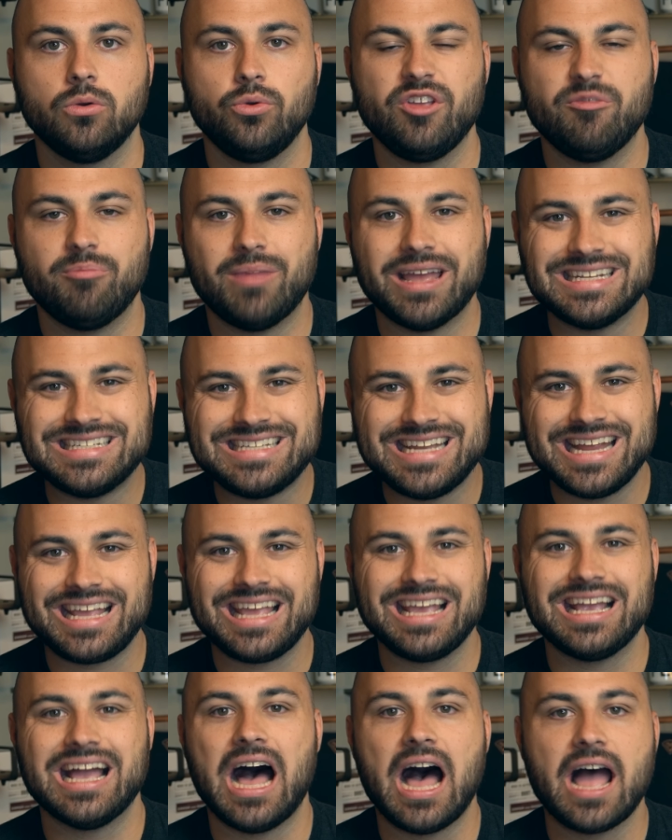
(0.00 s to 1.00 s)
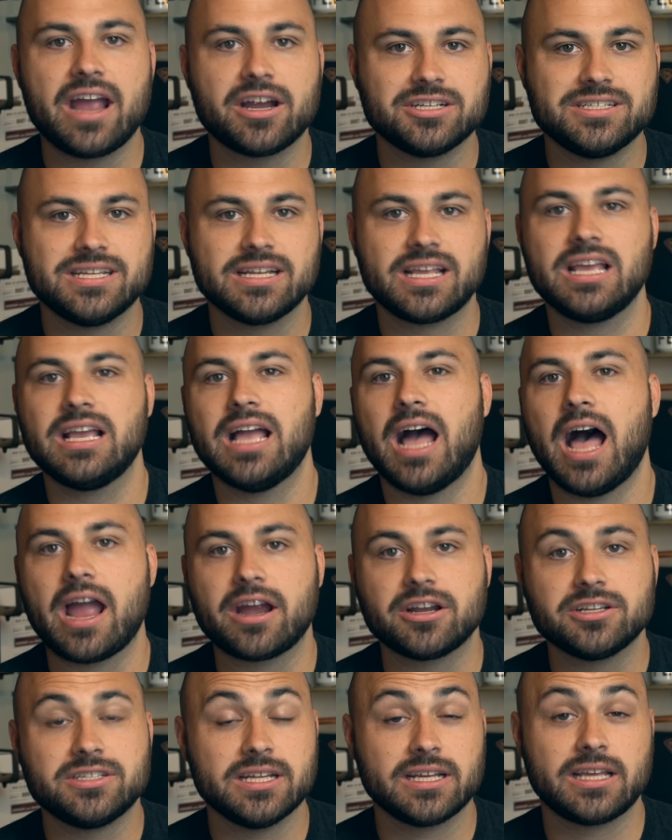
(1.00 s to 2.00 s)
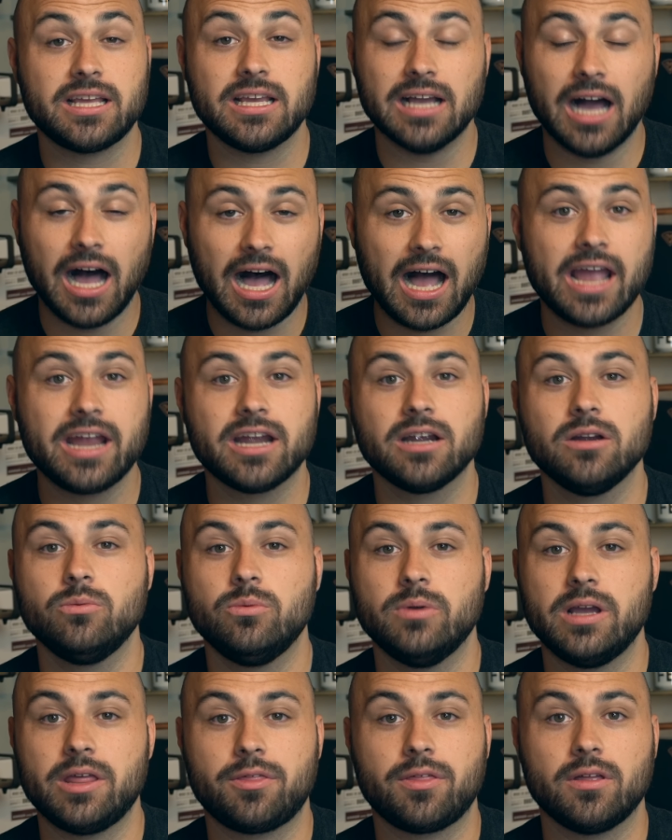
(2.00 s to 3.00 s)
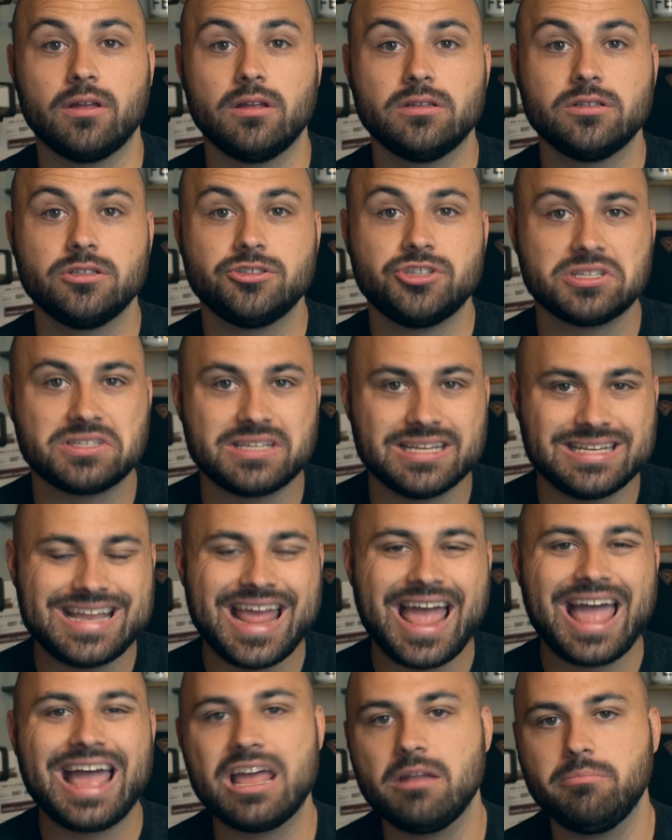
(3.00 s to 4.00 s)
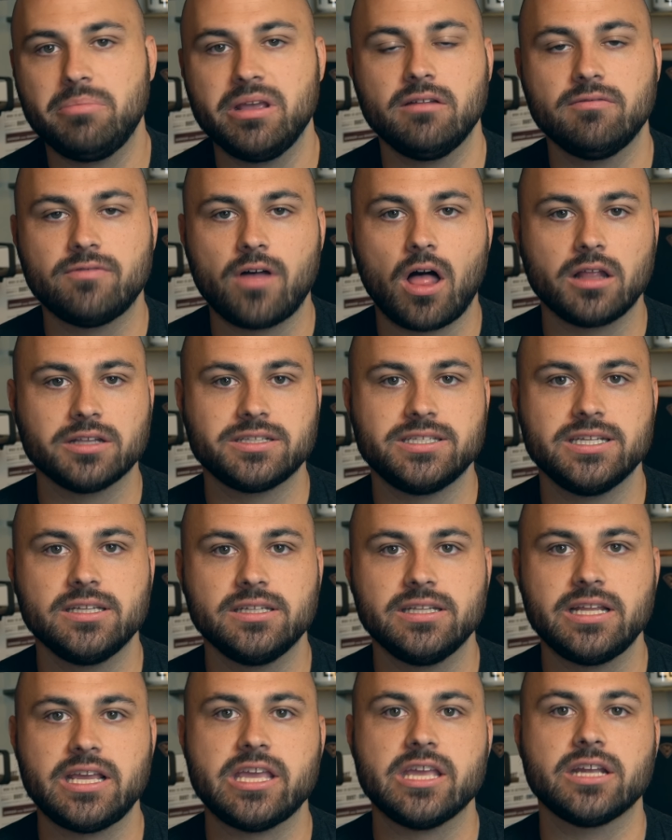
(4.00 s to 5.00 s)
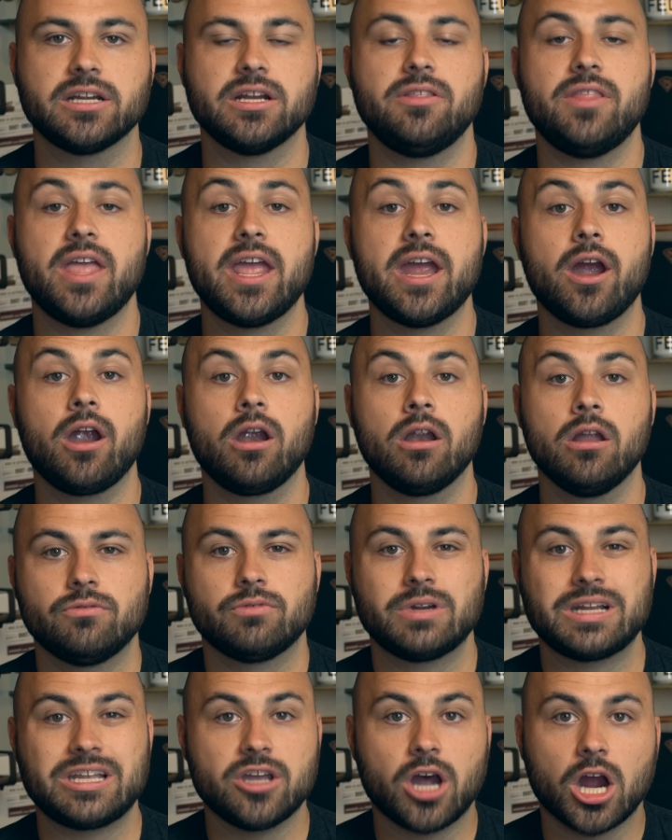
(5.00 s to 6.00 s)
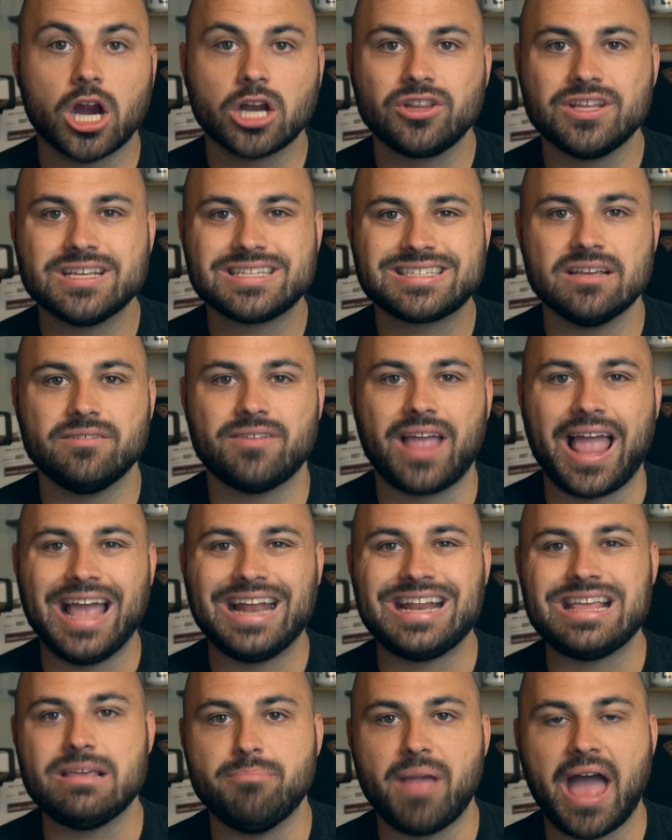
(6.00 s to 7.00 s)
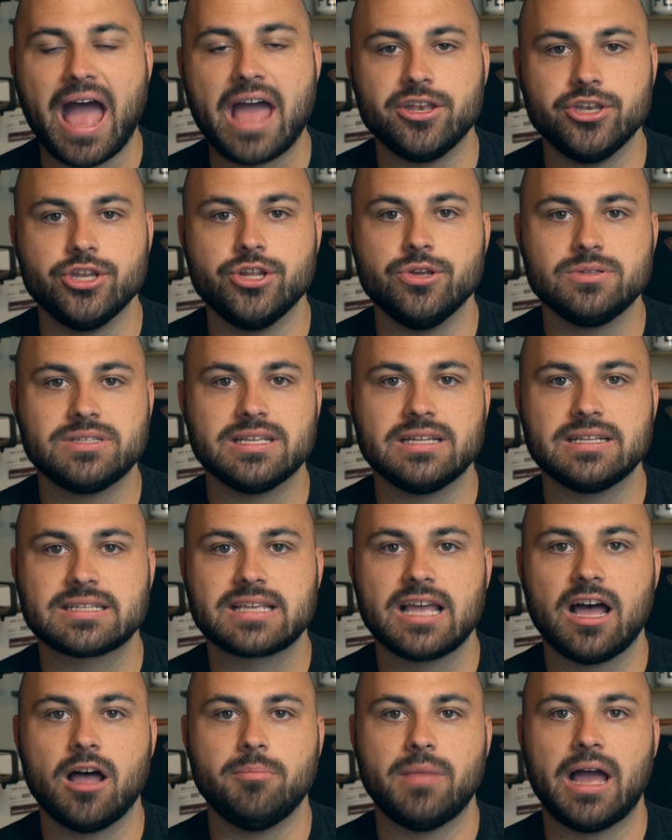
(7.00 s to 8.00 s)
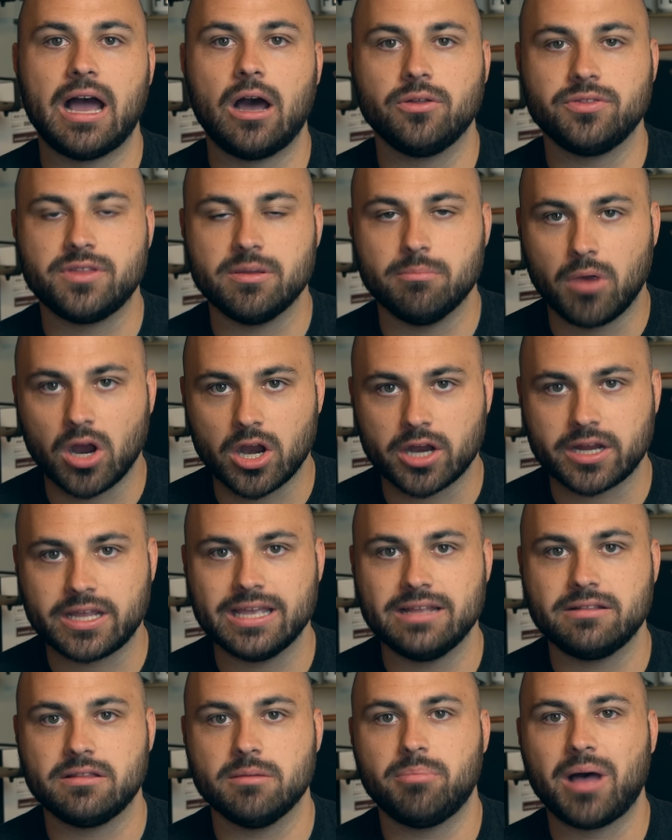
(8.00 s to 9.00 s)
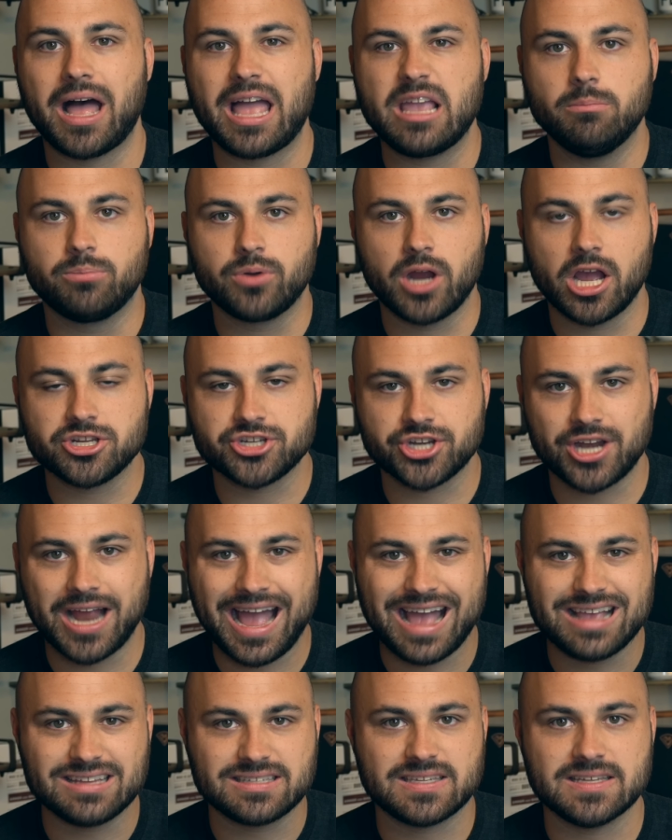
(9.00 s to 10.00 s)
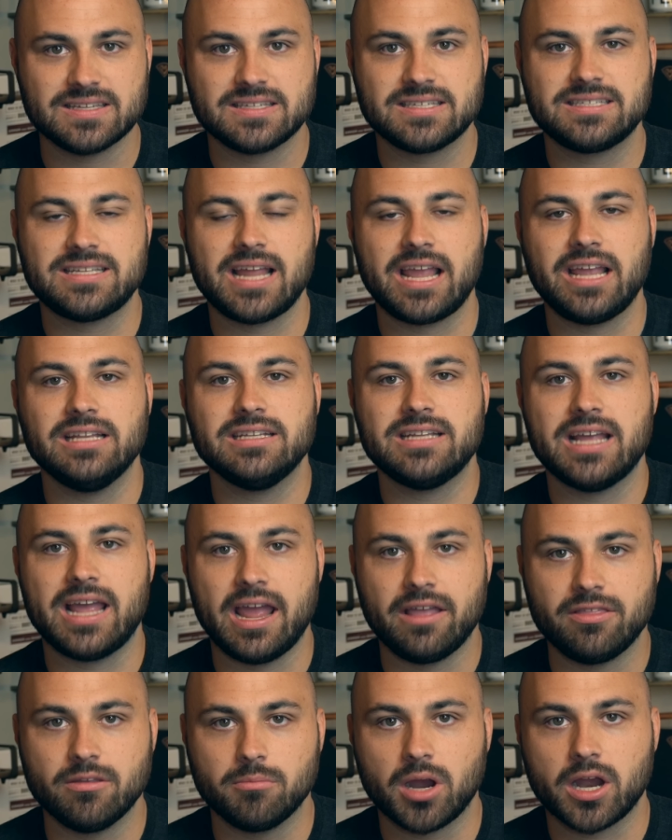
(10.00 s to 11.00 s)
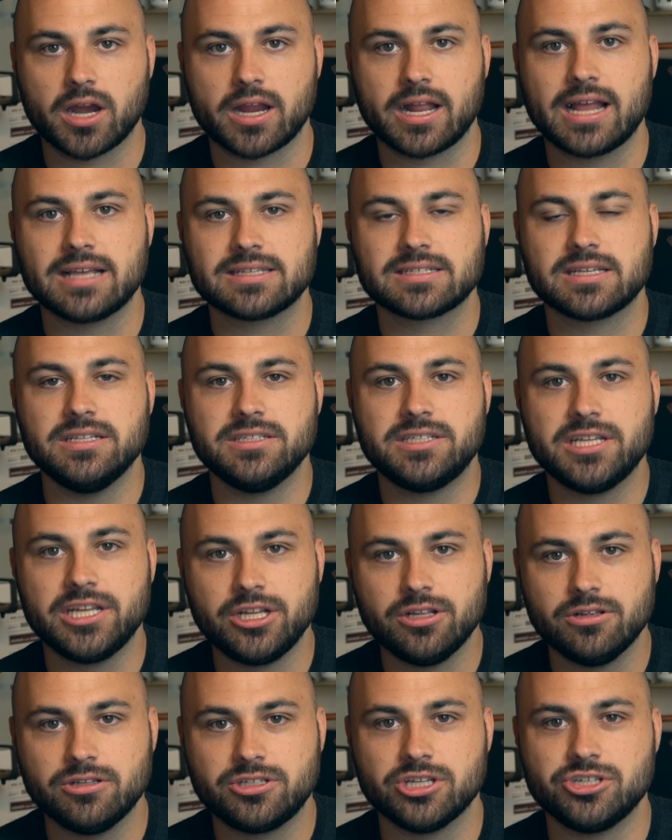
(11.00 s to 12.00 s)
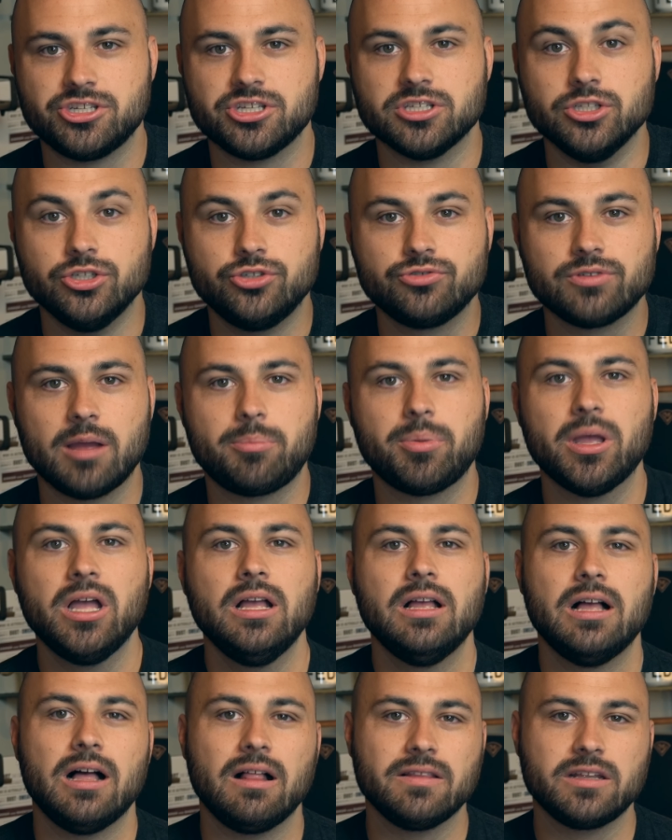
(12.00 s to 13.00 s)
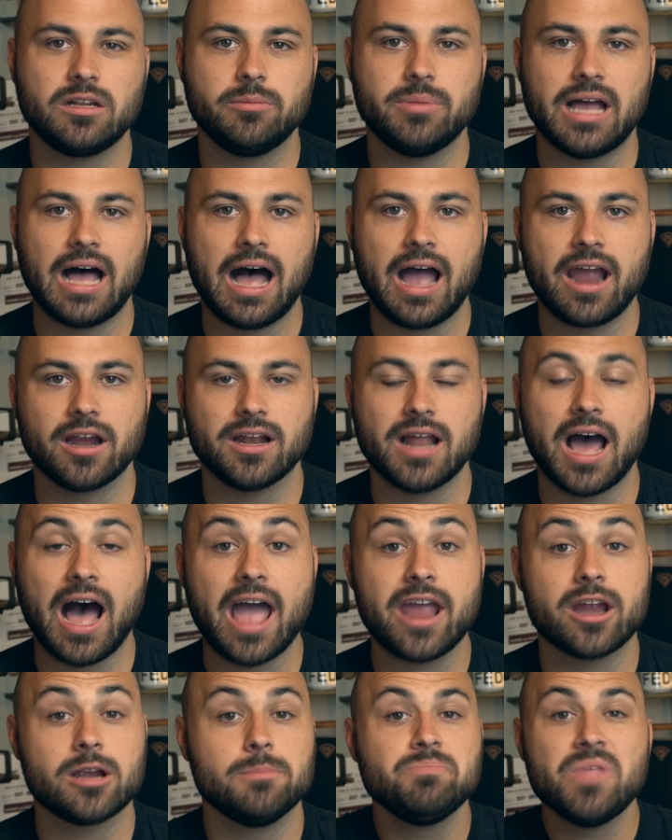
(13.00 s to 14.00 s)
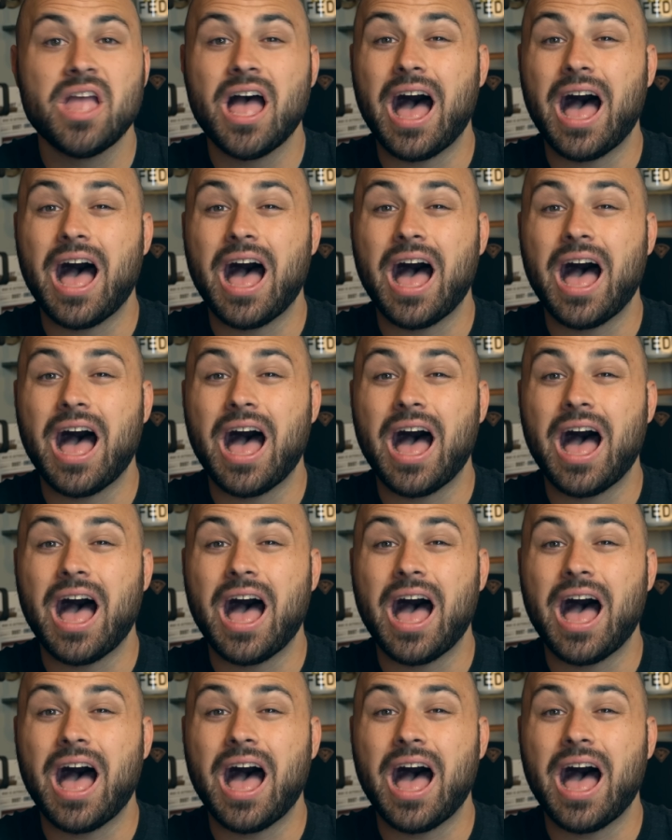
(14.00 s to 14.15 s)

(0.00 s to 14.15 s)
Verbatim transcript: We've been ticking higher, ticking higher, ticking higher, with just a tad bit of volatility here and there. Regardless of any bad news that has come out, the market, the buying pressure has sustained it, and the market has continued to just drip a little bit higher and higher.